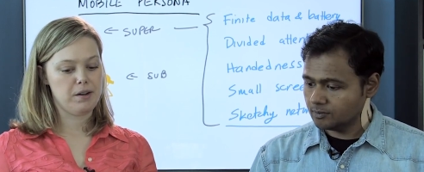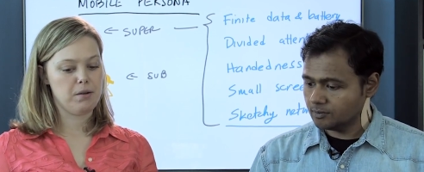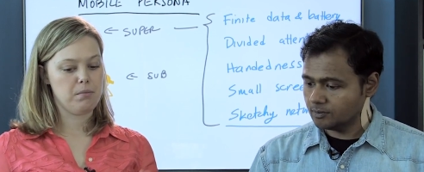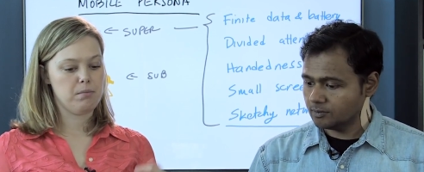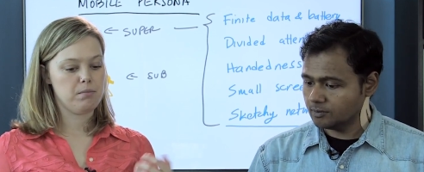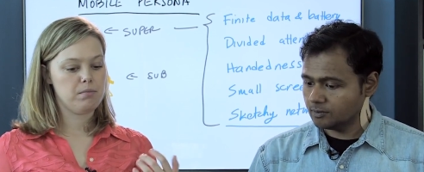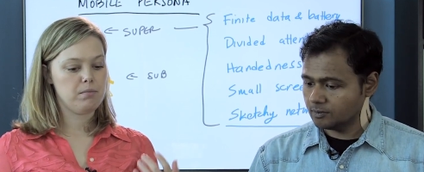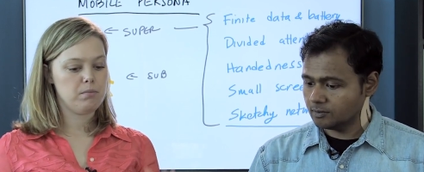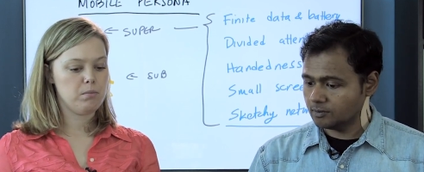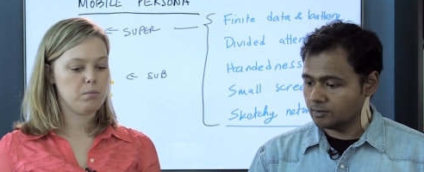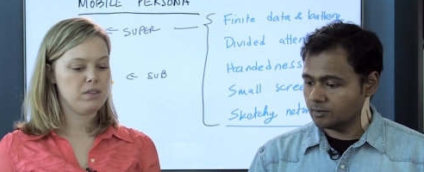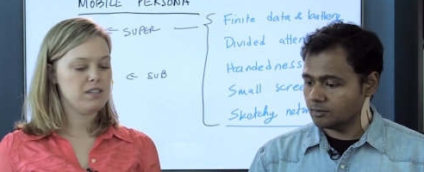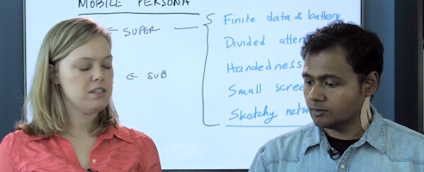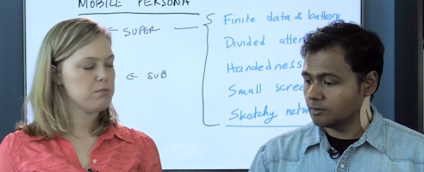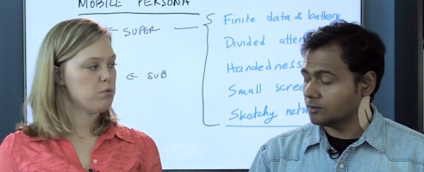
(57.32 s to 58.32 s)
Speaker 1: um,
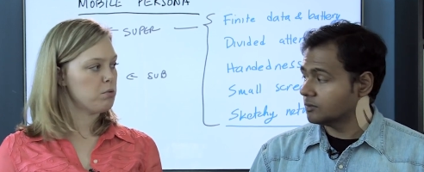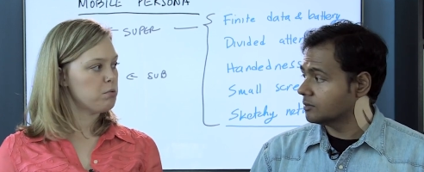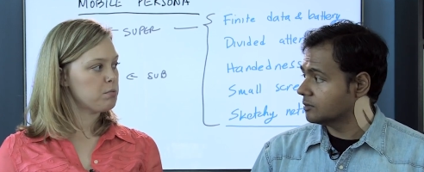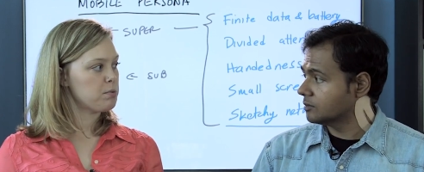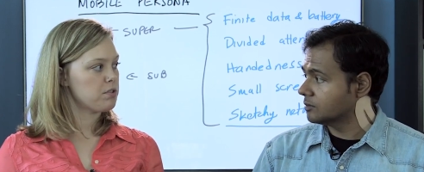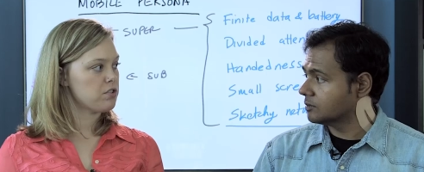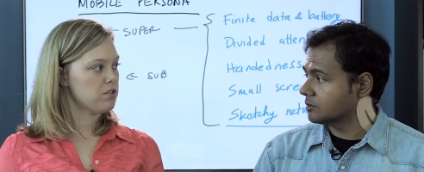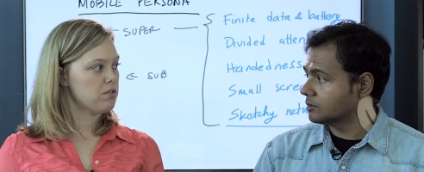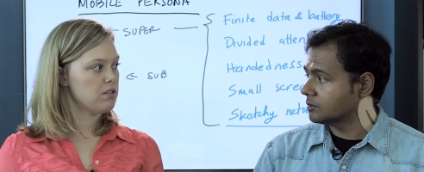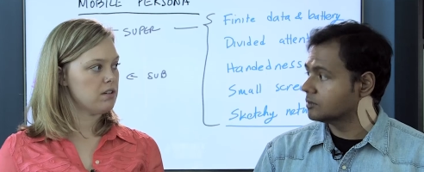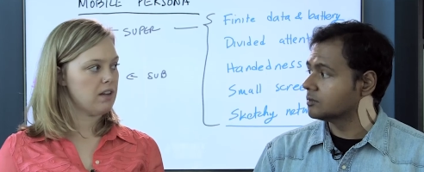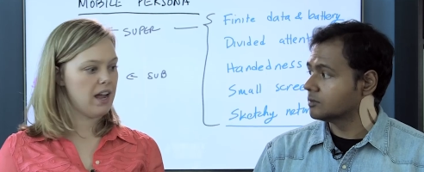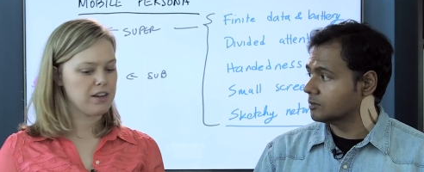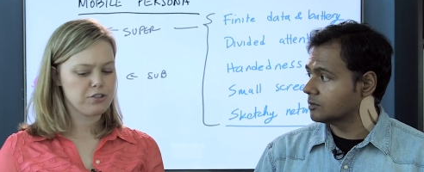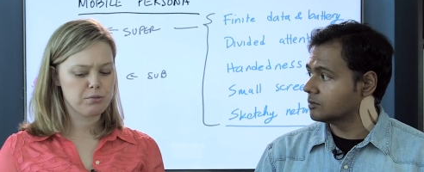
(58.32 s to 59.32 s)
with these mobile
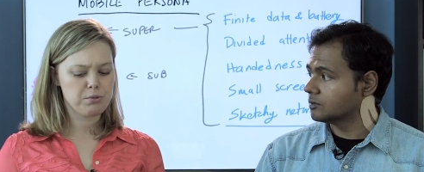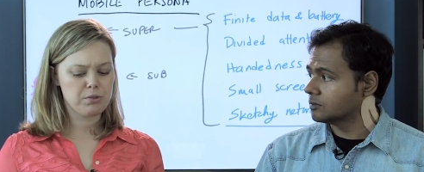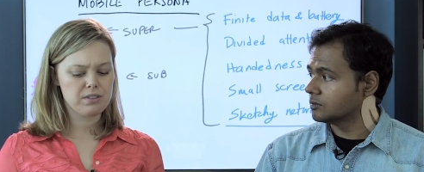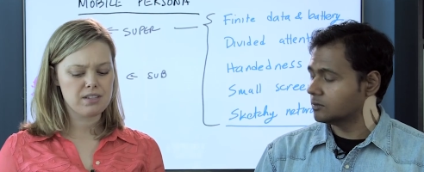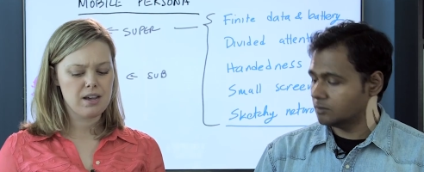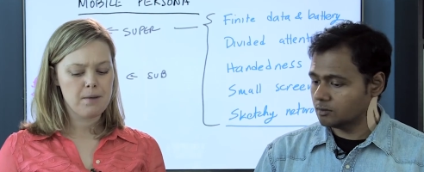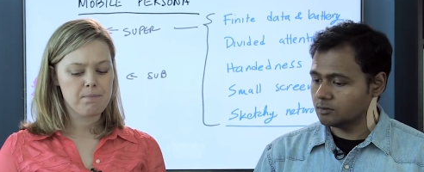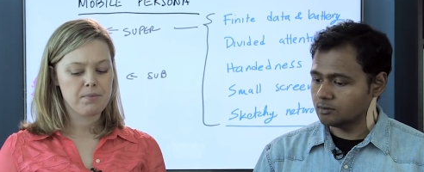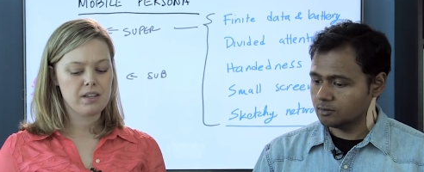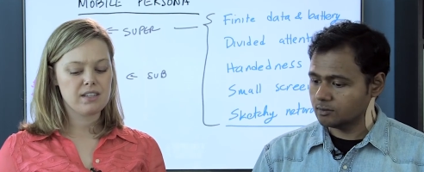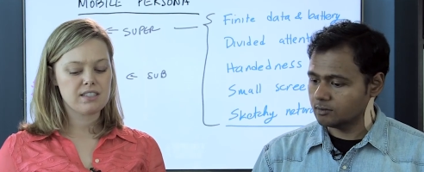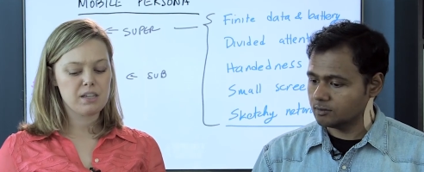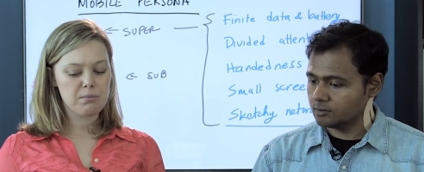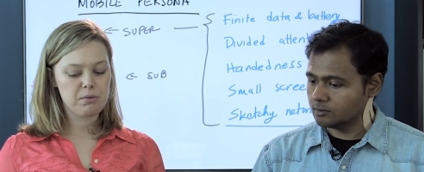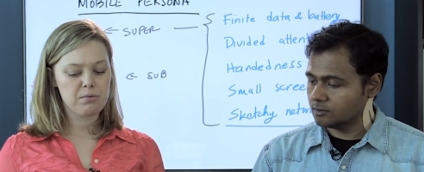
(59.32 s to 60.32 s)
persona attributes,
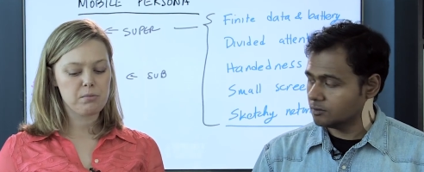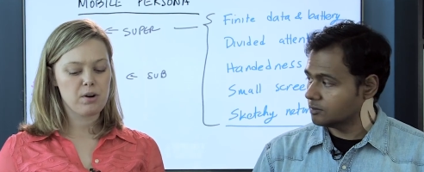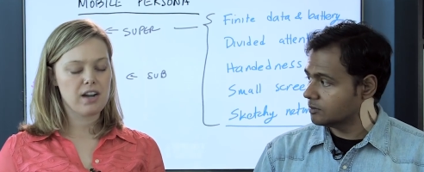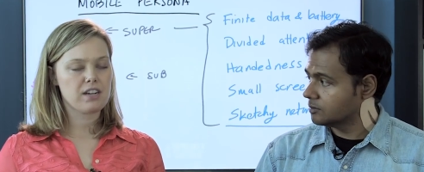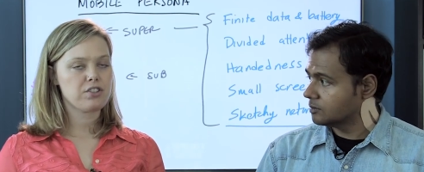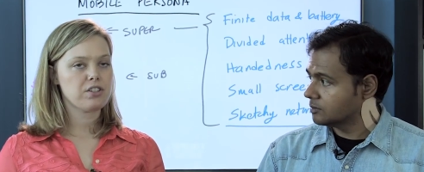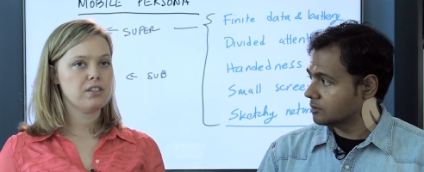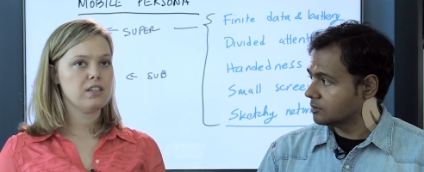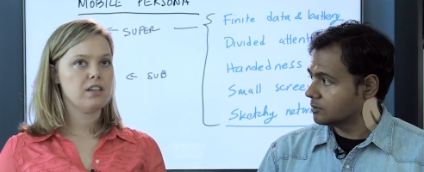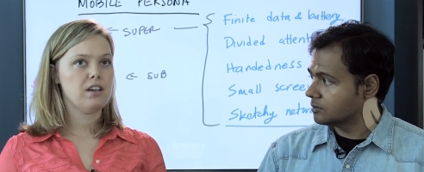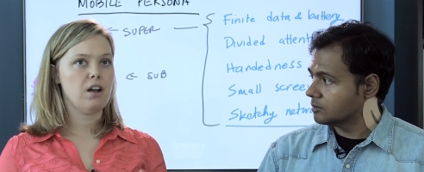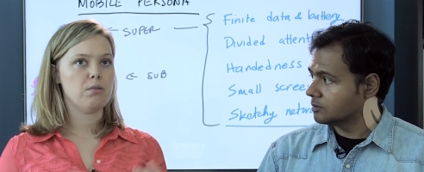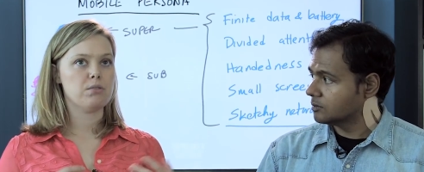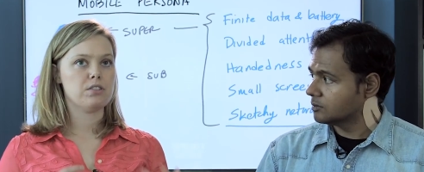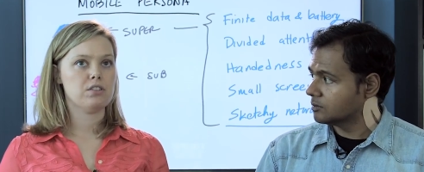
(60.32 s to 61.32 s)
that some of them are
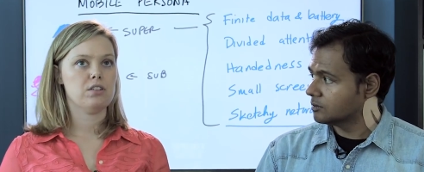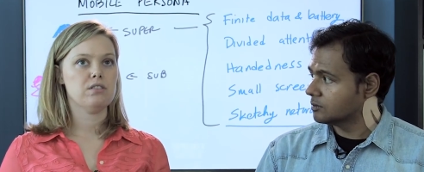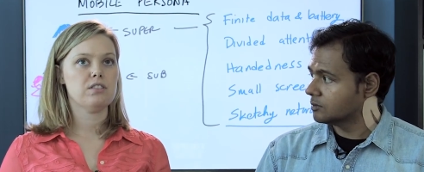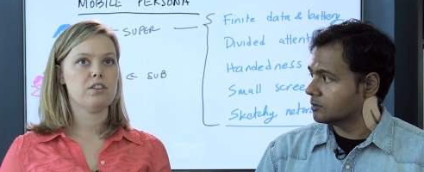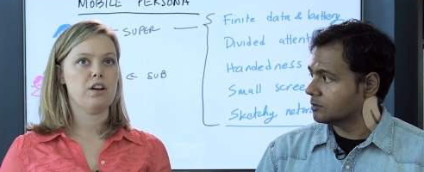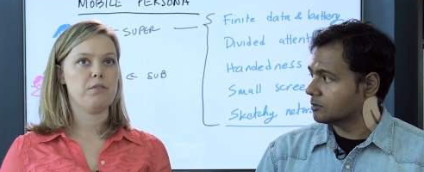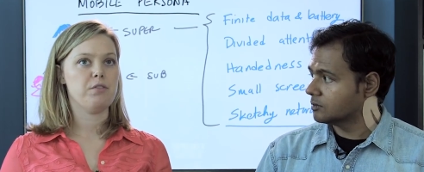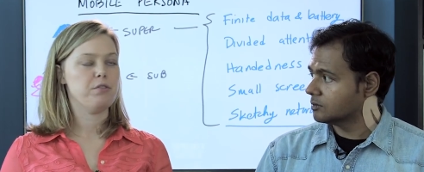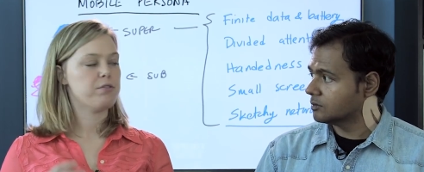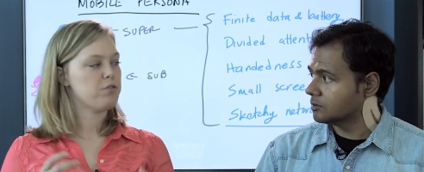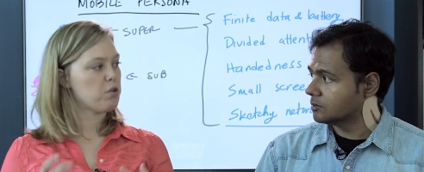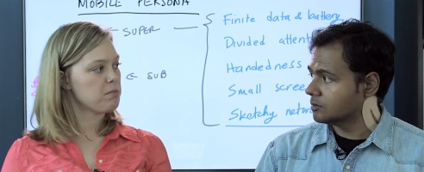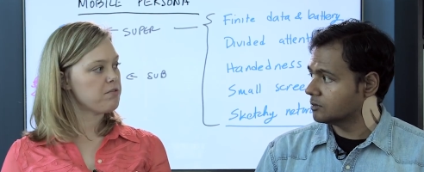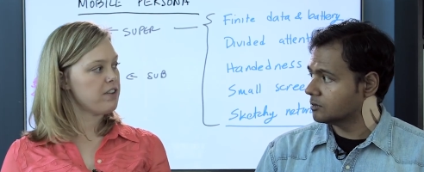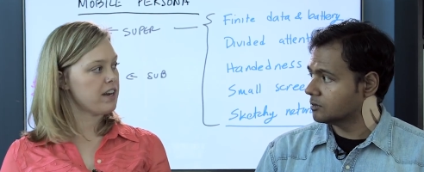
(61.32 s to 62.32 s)
actually a result of the
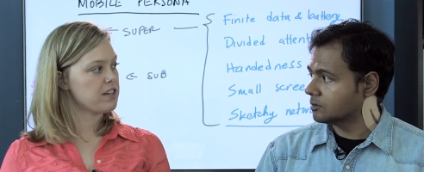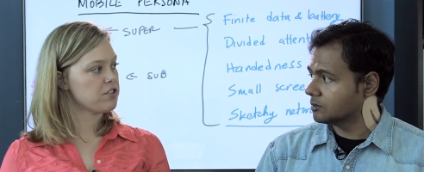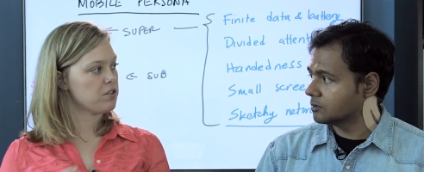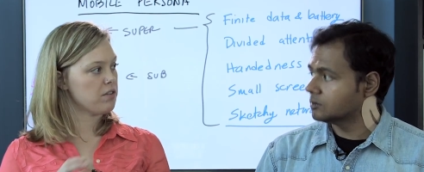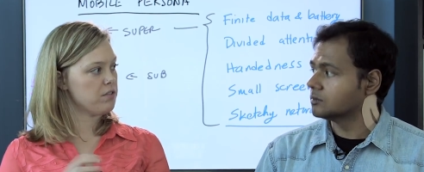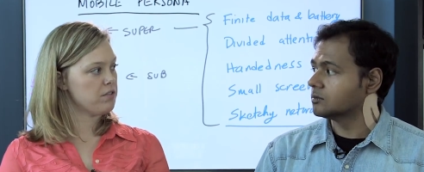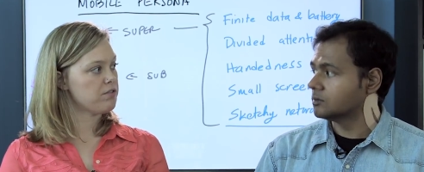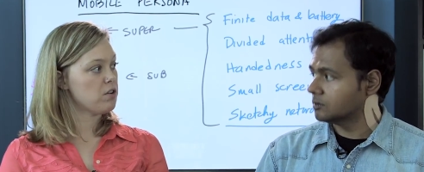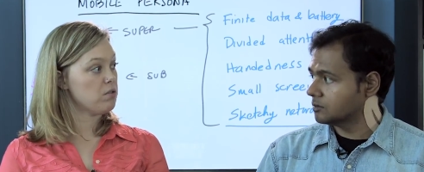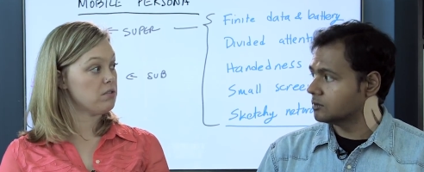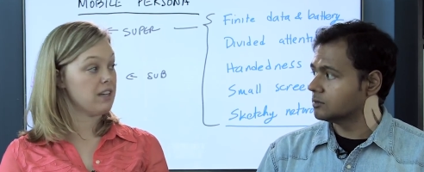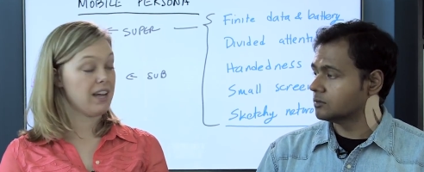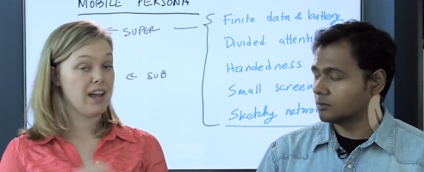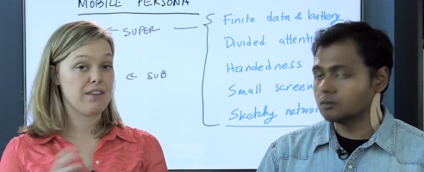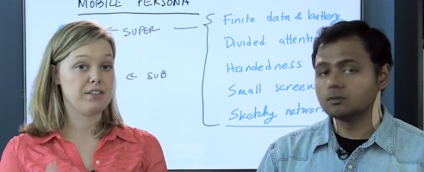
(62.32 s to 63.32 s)
form factor of the
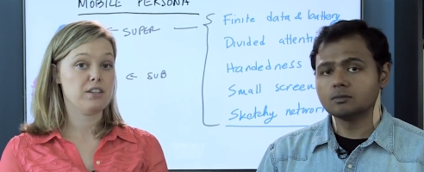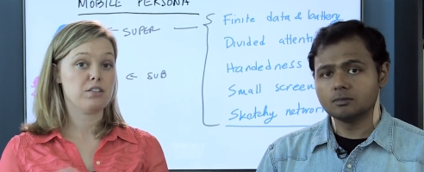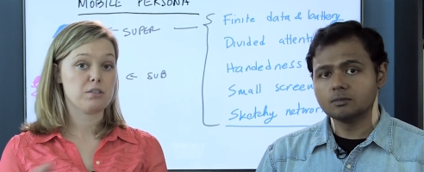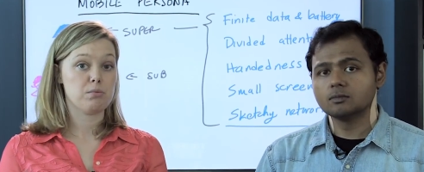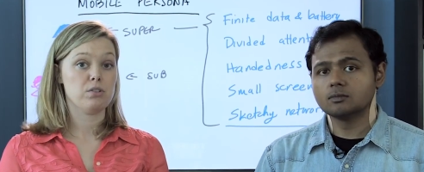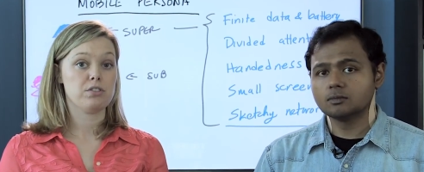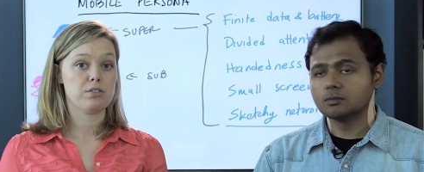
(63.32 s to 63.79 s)
phone, like having a small